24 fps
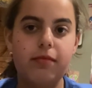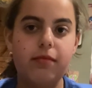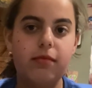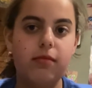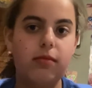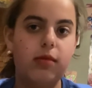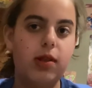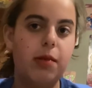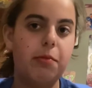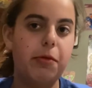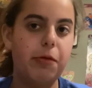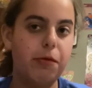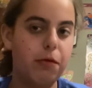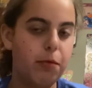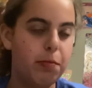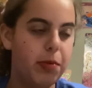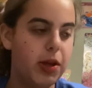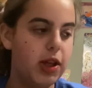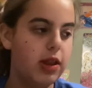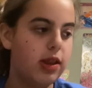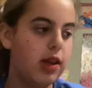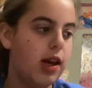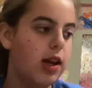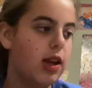Let me
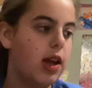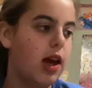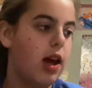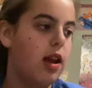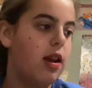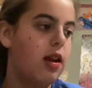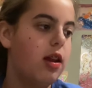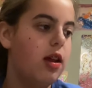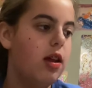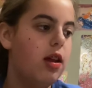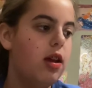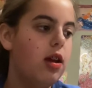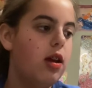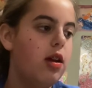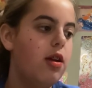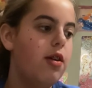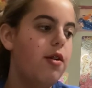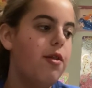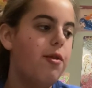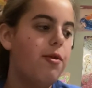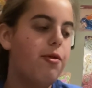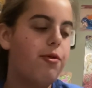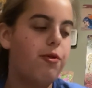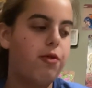repeat that again.
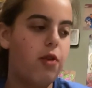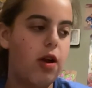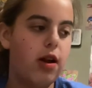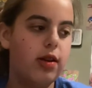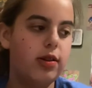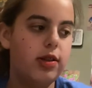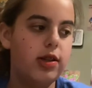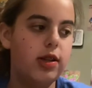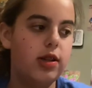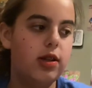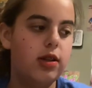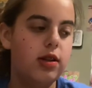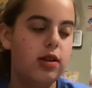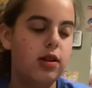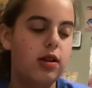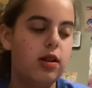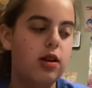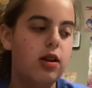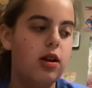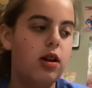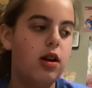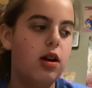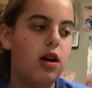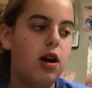Front,
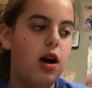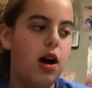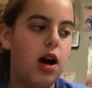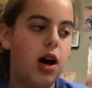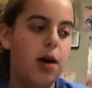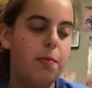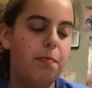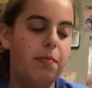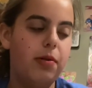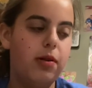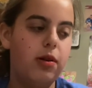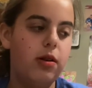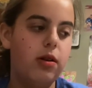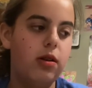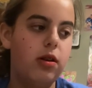up,